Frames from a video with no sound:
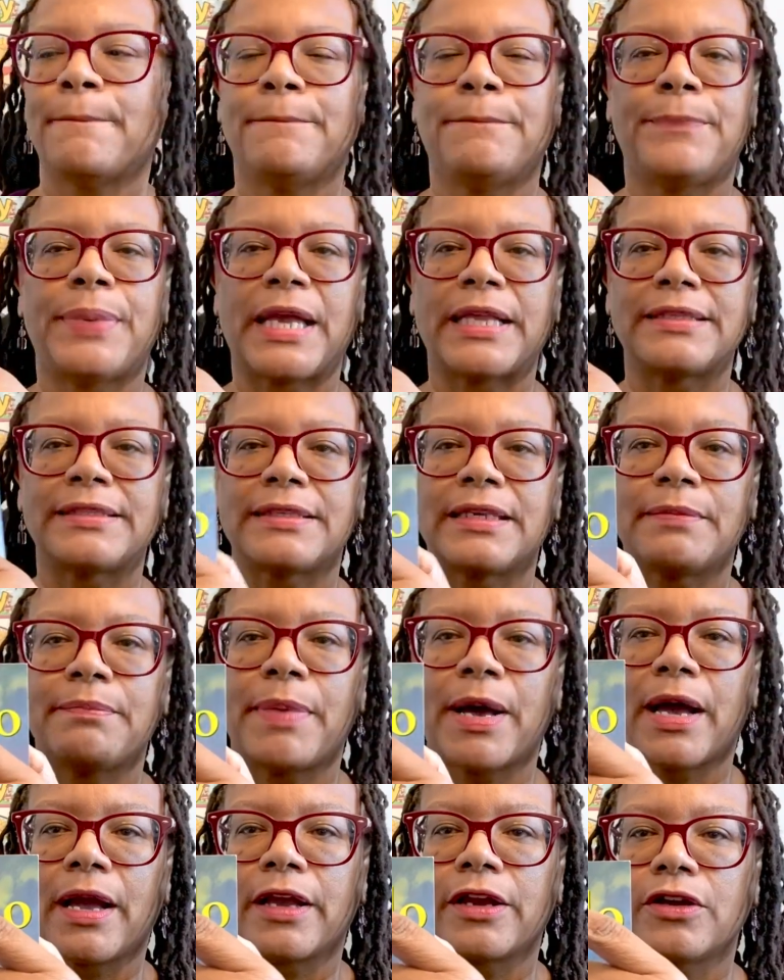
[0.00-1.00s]
Betsy
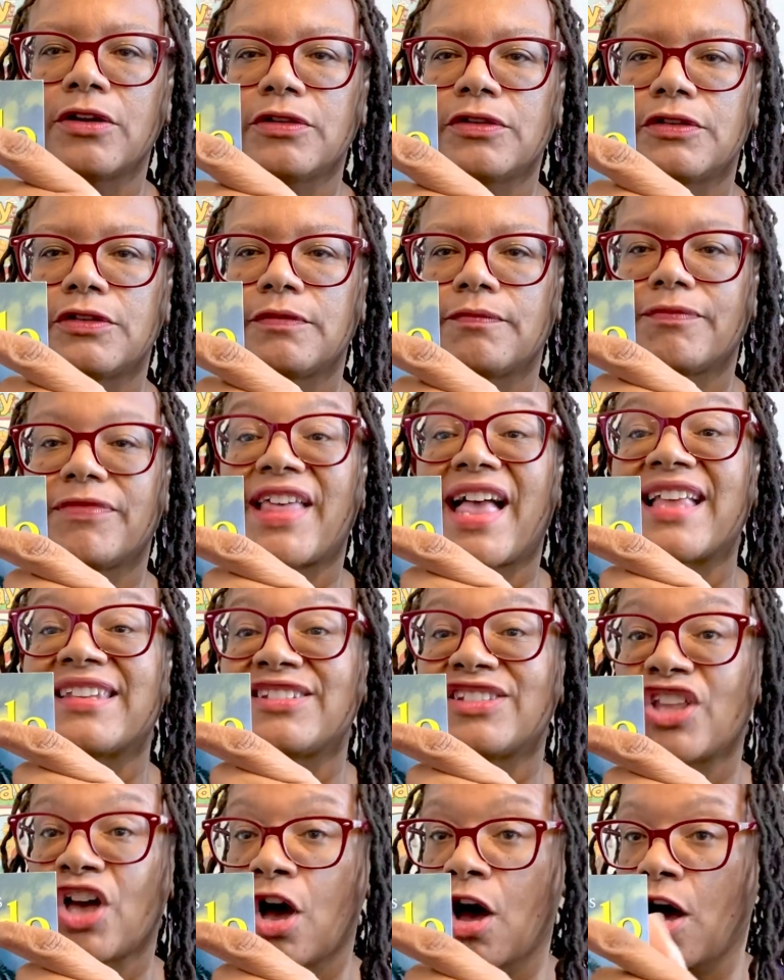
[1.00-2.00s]
Byers. That's
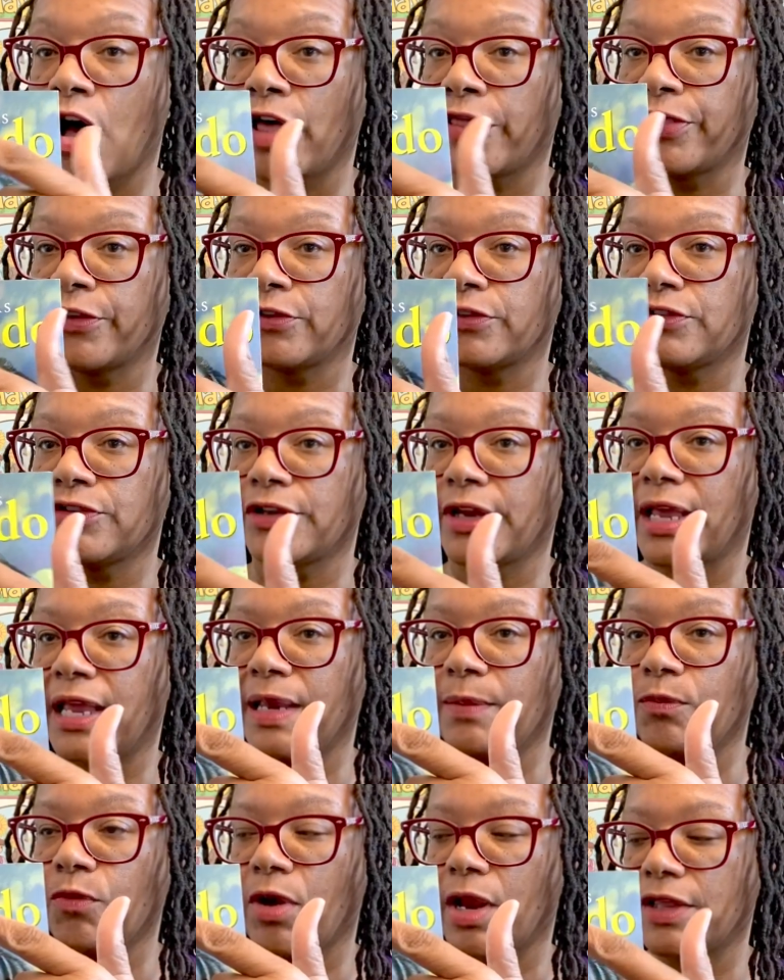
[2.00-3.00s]
the author's
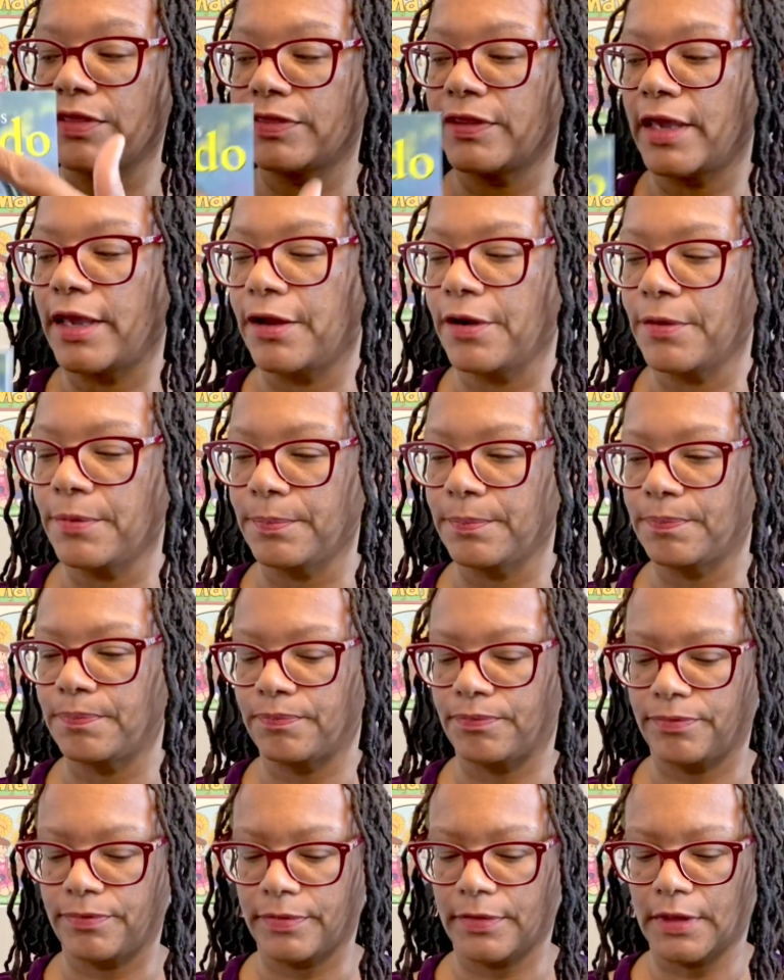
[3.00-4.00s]
name right there.
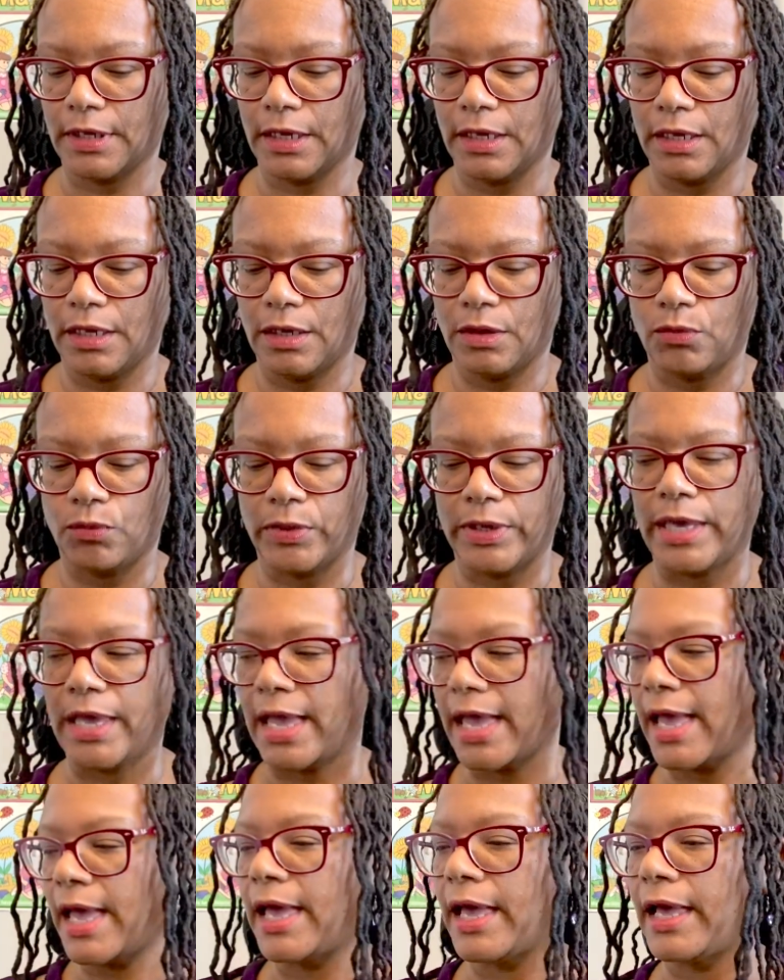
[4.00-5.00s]
We
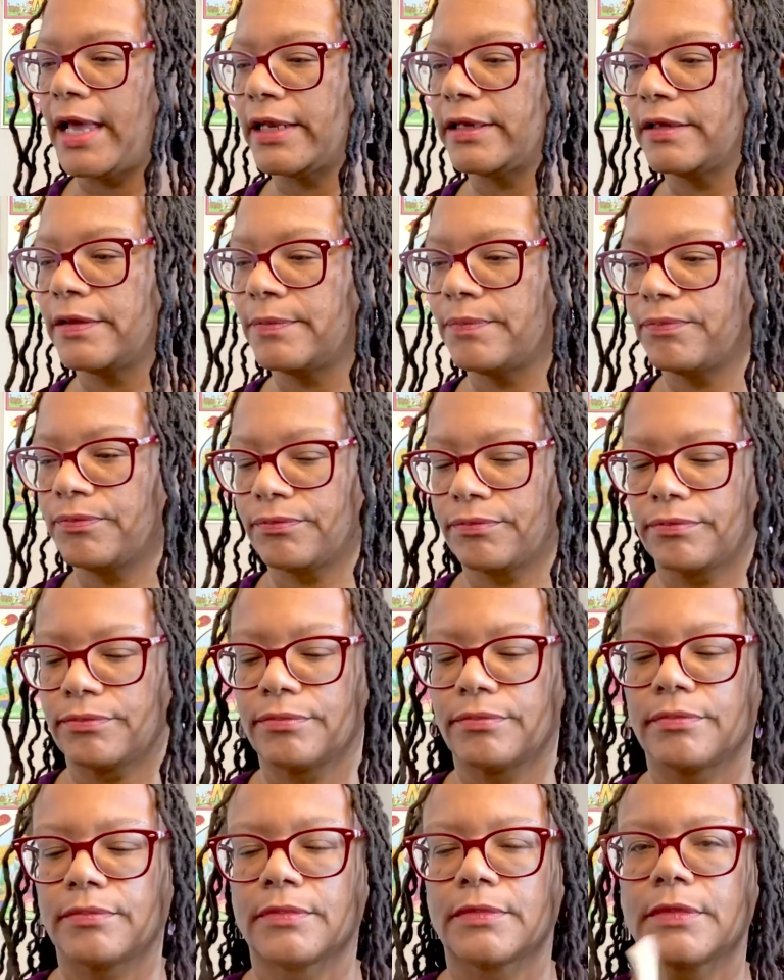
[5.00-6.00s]
had
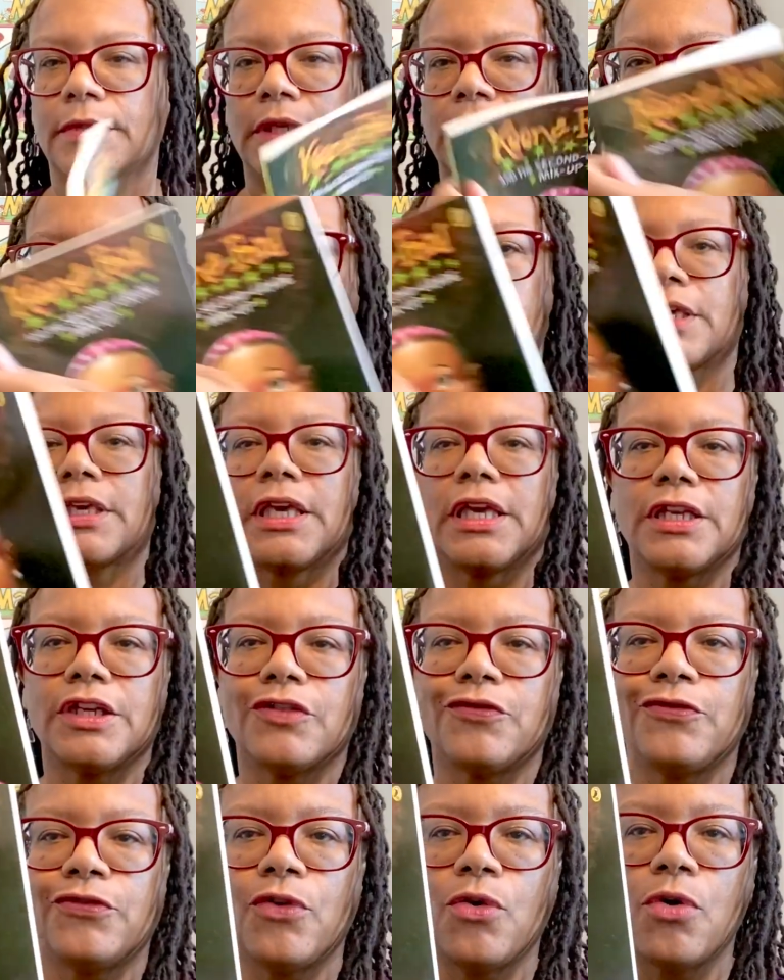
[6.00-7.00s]
the Tina
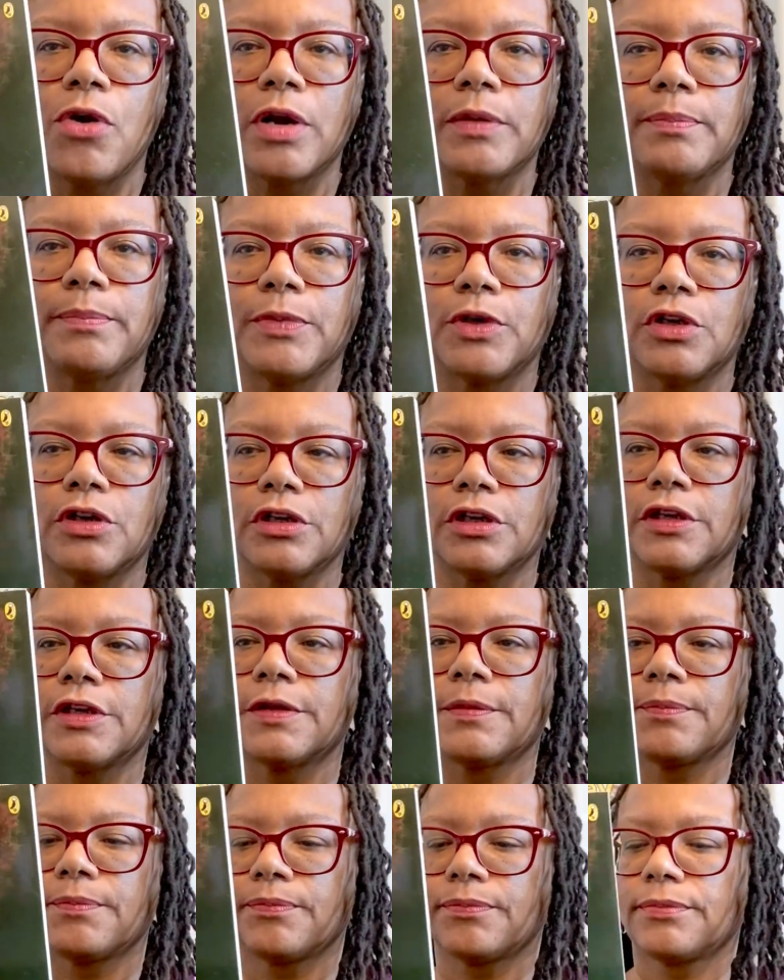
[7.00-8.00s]
Ford book
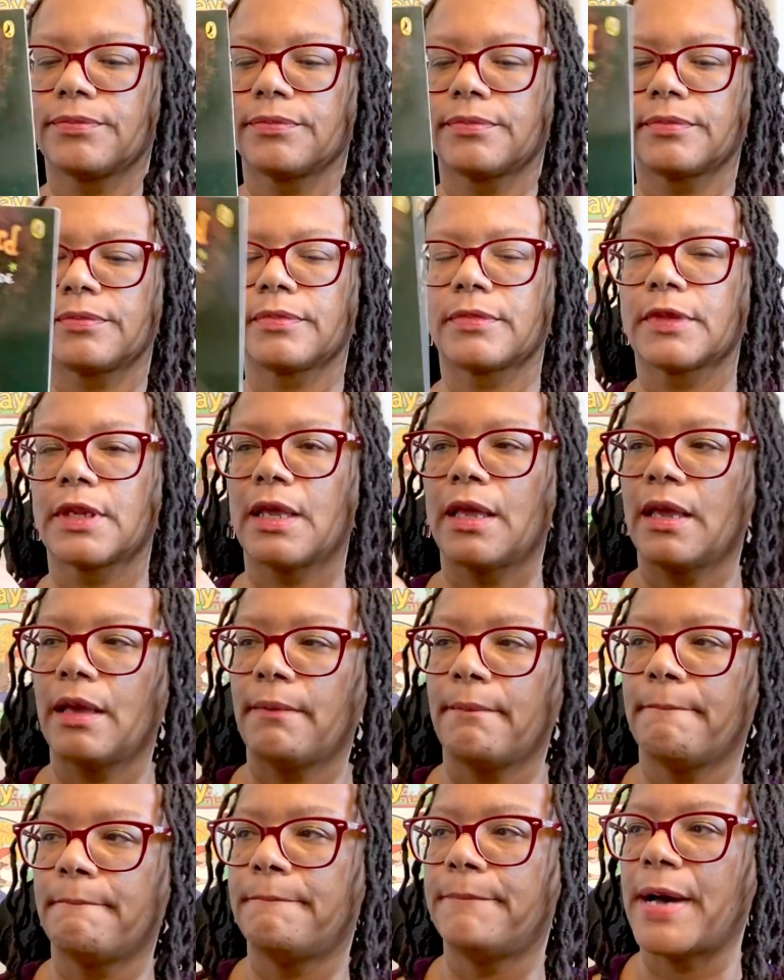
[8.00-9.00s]

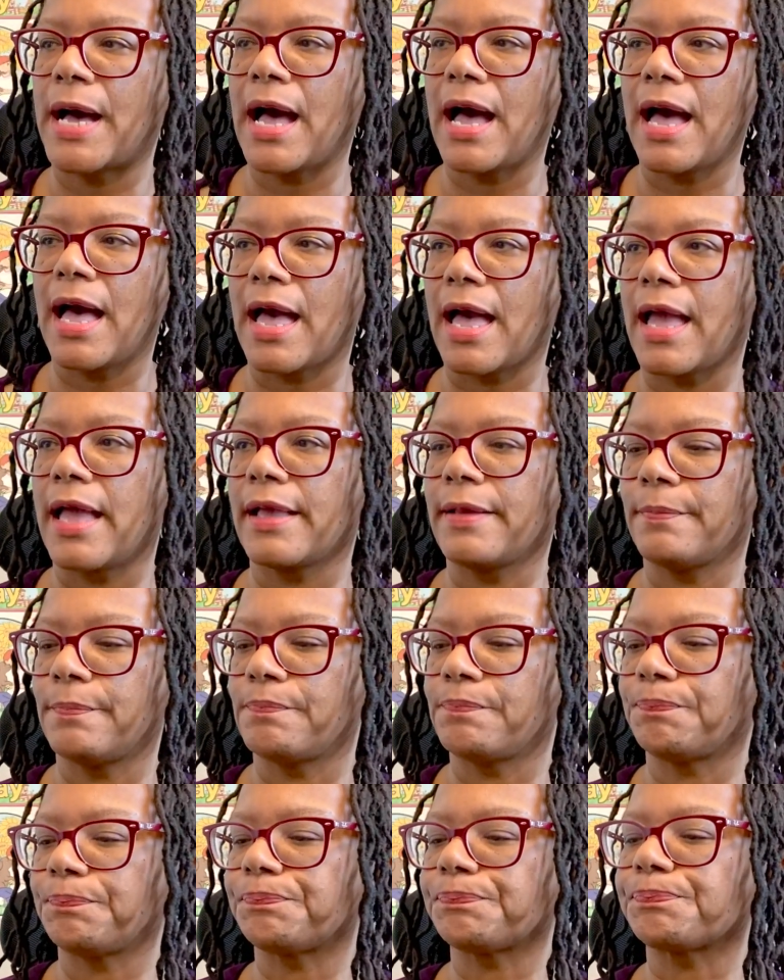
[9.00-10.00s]
by
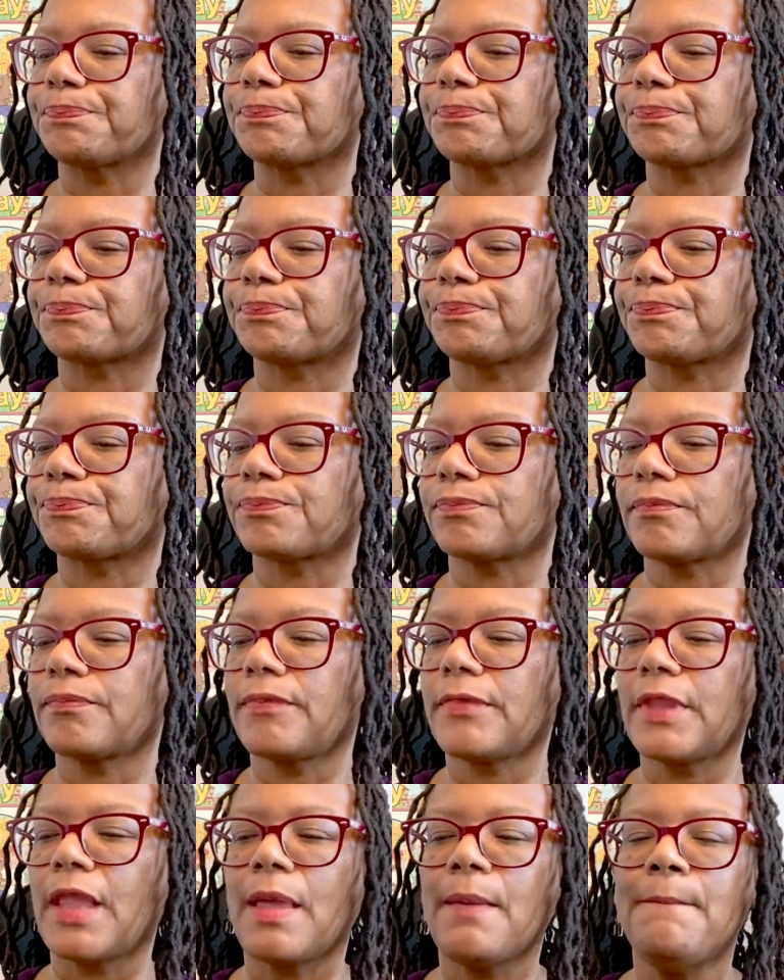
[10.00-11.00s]

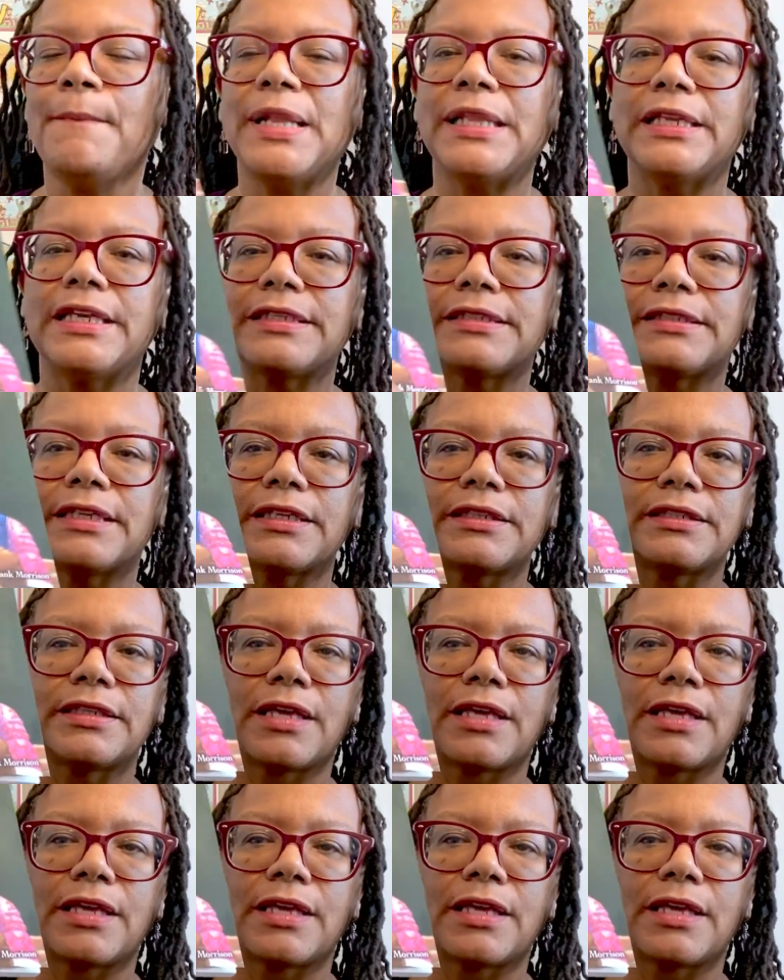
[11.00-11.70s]
Melissa